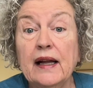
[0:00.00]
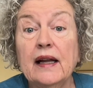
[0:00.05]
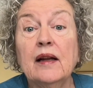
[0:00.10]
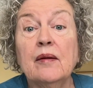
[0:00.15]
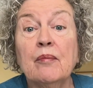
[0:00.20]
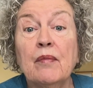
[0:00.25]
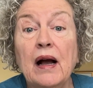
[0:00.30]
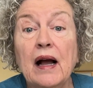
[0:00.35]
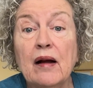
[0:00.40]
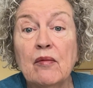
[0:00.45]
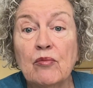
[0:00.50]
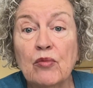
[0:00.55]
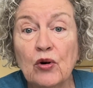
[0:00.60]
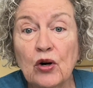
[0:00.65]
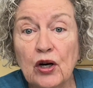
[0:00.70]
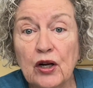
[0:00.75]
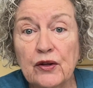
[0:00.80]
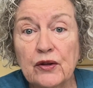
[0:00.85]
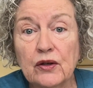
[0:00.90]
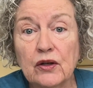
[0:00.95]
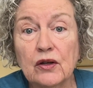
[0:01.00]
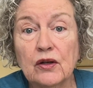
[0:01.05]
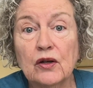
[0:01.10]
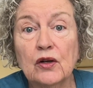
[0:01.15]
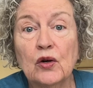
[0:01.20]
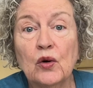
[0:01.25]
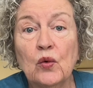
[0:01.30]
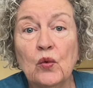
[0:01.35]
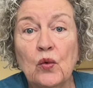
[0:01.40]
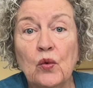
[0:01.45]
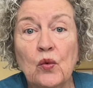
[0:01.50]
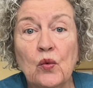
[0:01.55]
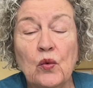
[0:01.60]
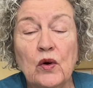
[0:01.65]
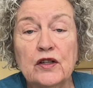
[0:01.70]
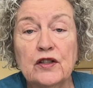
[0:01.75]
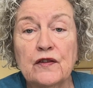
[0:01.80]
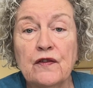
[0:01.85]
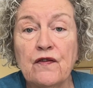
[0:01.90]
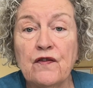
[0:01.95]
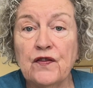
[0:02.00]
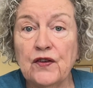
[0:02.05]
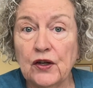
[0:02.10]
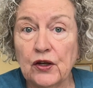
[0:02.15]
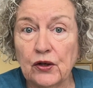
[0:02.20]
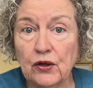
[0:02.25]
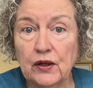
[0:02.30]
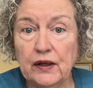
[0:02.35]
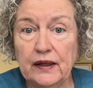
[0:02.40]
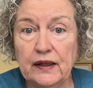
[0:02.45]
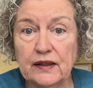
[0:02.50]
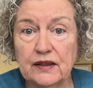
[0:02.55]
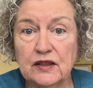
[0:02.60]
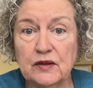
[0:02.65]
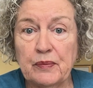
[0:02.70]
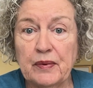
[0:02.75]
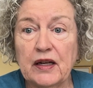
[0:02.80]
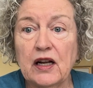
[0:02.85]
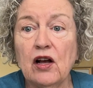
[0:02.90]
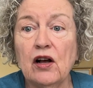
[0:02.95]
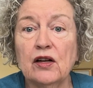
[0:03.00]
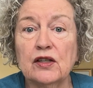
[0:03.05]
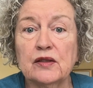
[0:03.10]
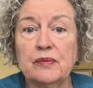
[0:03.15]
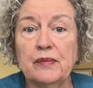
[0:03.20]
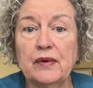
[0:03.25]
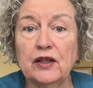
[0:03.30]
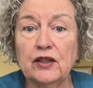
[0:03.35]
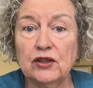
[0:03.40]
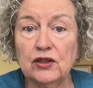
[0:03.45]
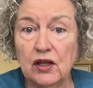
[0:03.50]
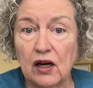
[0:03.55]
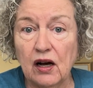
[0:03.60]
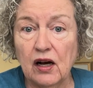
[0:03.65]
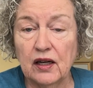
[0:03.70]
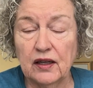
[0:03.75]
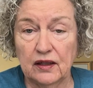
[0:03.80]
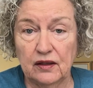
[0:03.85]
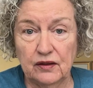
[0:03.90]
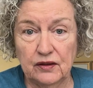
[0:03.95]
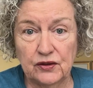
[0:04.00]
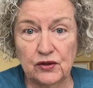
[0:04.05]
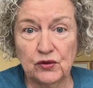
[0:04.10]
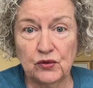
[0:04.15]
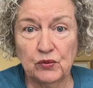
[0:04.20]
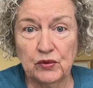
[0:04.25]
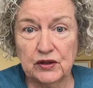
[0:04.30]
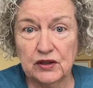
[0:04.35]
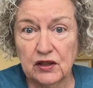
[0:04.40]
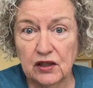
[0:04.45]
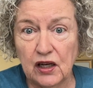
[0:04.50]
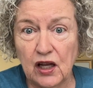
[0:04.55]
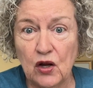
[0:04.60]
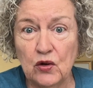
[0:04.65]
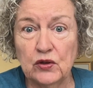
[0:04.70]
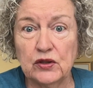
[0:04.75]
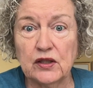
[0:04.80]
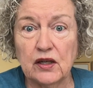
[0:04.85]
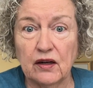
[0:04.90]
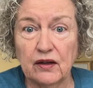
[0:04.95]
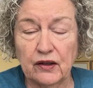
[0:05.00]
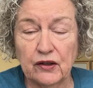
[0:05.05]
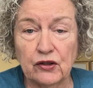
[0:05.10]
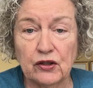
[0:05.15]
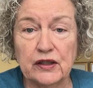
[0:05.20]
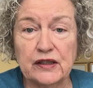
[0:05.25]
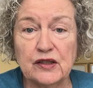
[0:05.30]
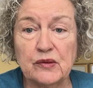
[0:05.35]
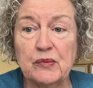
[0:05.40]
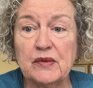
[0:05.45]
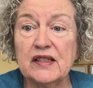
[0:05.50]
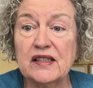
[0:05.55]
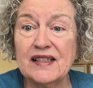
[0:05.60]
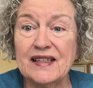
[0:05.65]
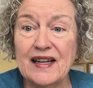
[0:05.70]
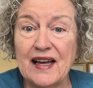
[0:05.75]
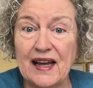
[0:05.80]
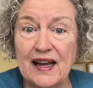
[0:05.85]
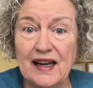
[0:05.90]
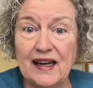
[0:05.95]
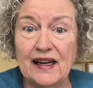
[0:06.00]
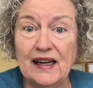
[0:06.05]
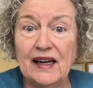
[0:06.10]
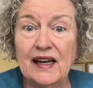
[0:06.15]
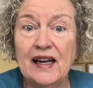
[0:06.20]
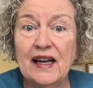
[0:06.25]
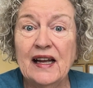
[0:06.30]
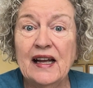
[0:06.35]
my brother was furious because McDonald's was closed on Christmas Day